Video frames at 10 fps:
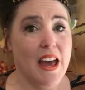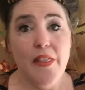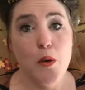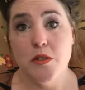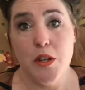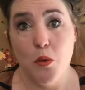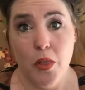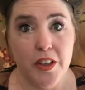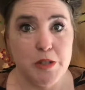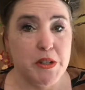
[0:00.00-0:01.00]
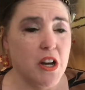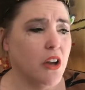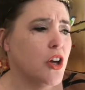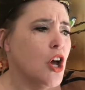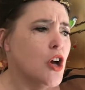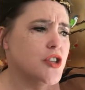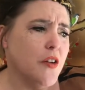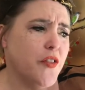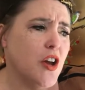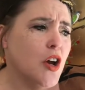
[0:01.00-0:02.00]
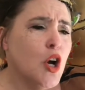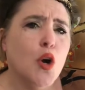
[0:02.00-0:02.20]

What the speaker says: There was only one thing to be done. "Duffy,